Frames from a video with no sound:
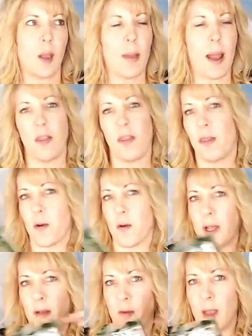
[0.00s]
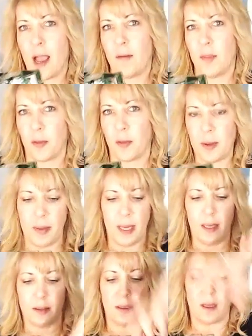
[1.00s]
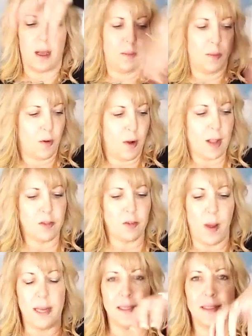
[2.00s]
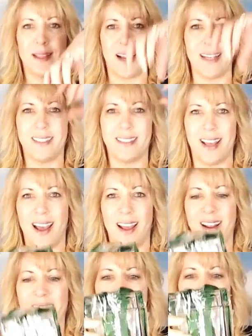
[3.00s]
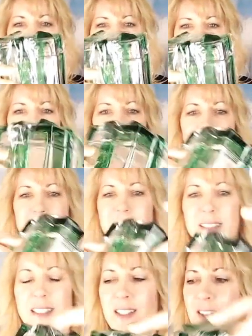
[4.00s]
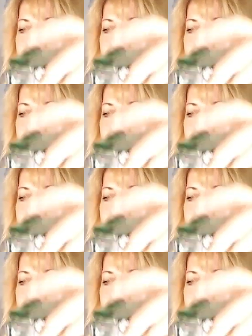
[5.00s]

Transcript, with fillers: about 30 if you have the three-piece um, graduated size set. So it's just a little